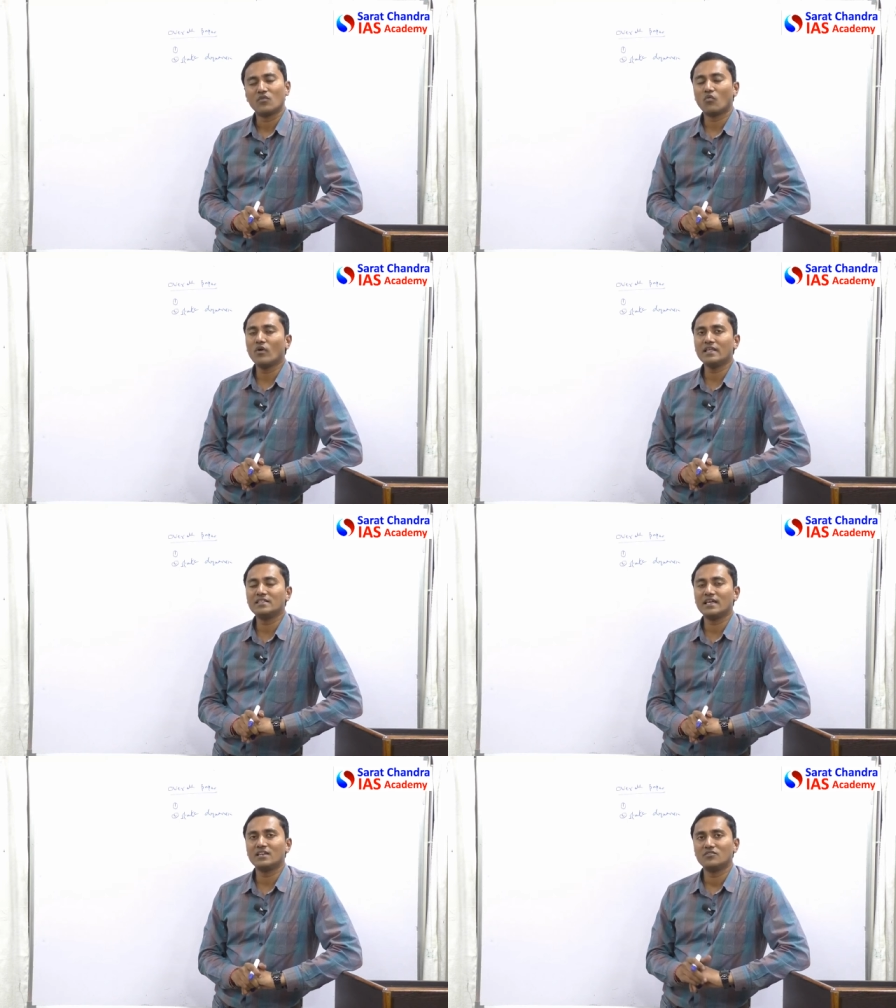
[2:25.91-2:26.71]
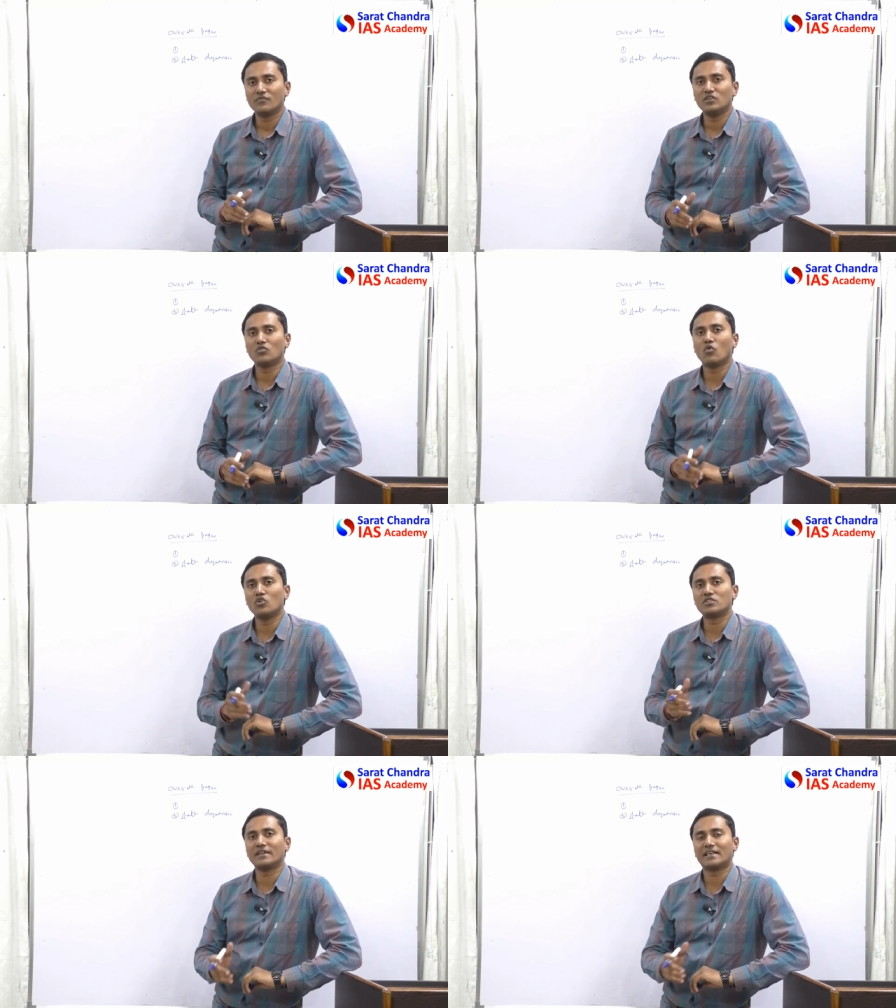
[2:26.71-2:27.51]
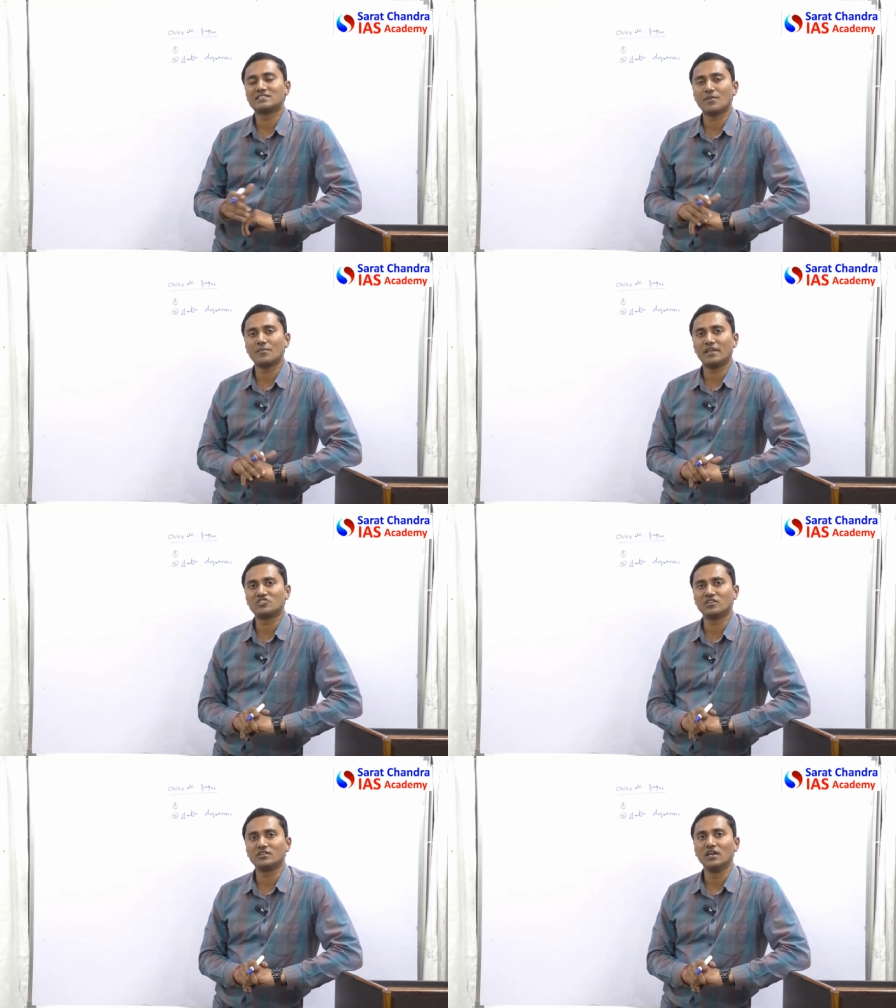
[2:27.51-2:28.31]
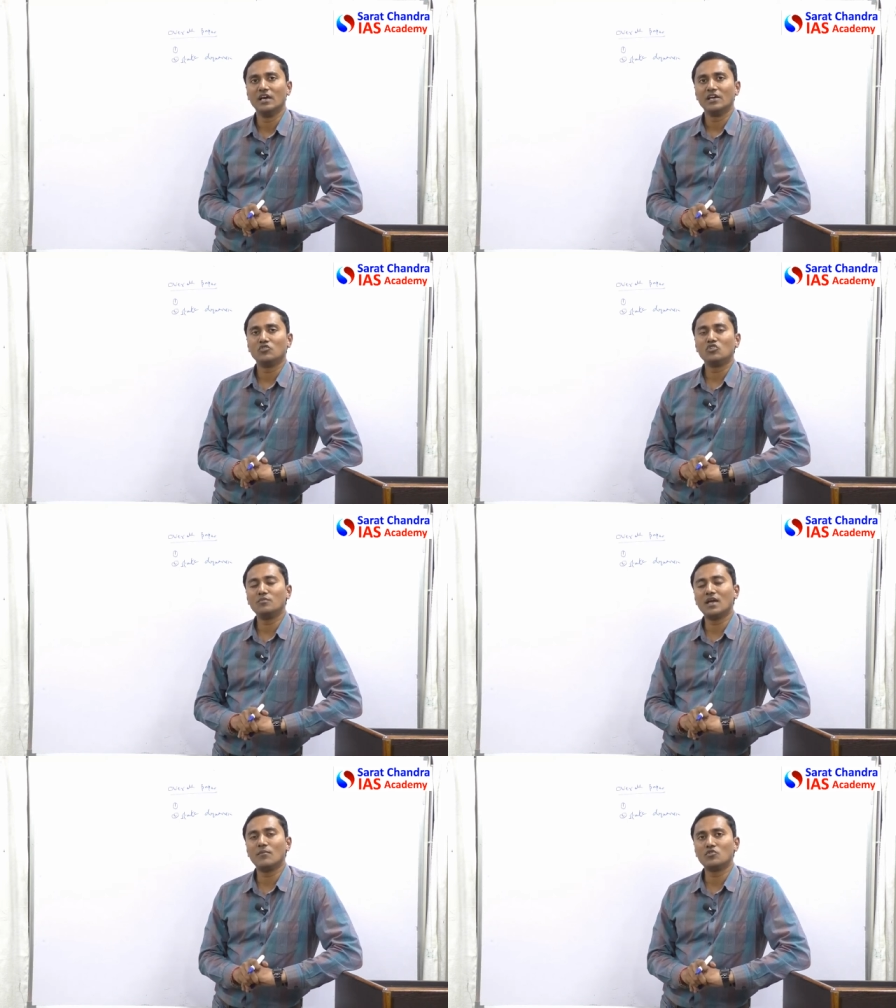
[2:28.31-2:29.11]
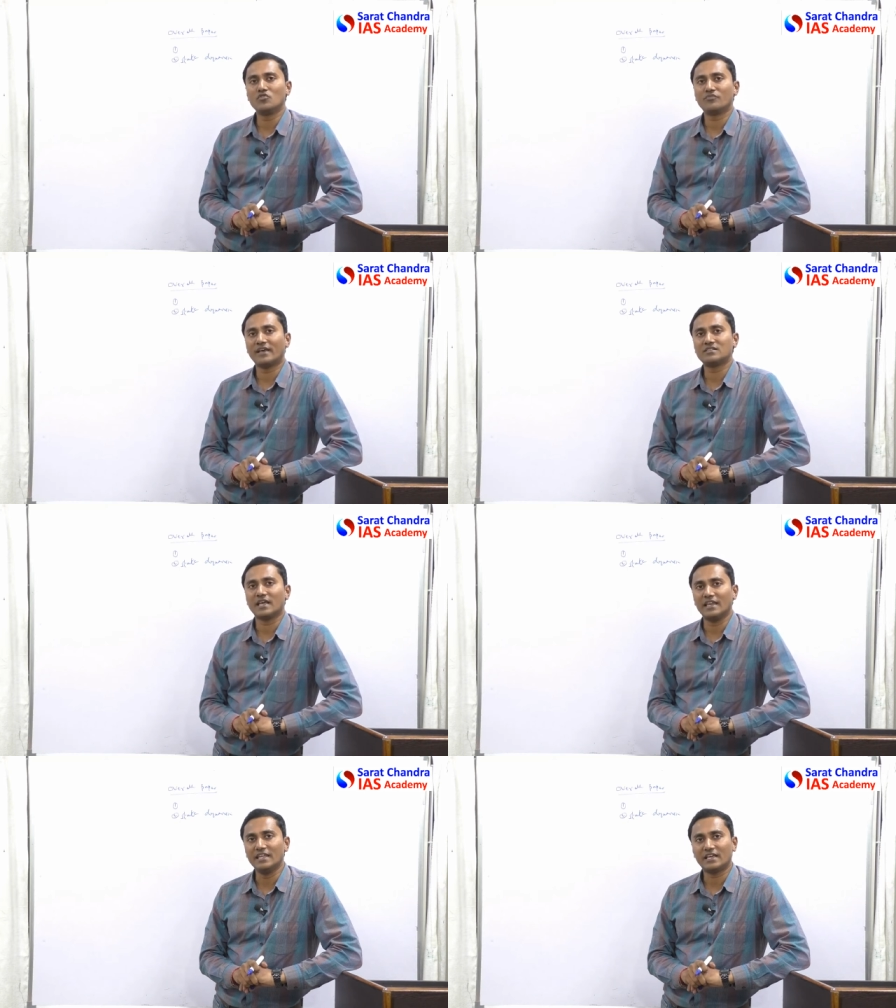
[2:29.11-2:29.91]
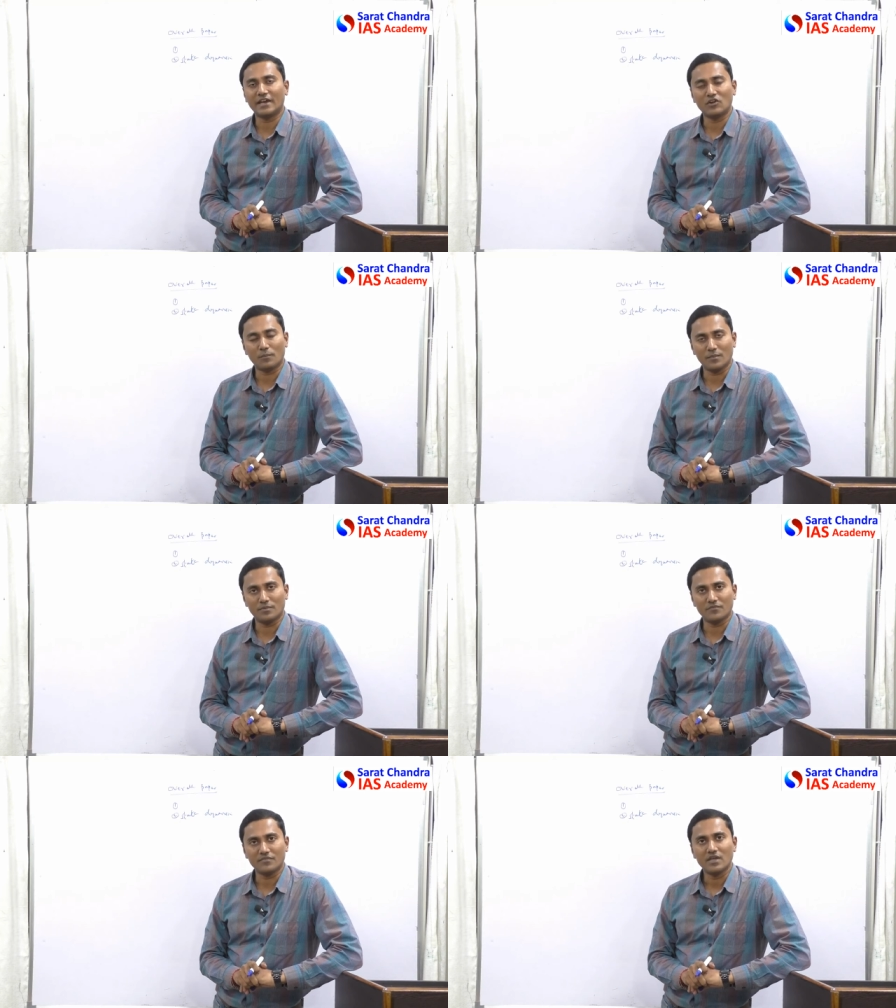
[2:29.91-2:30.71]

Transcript: Only then, when you go to the real examination, you would be able to face any kind of paper.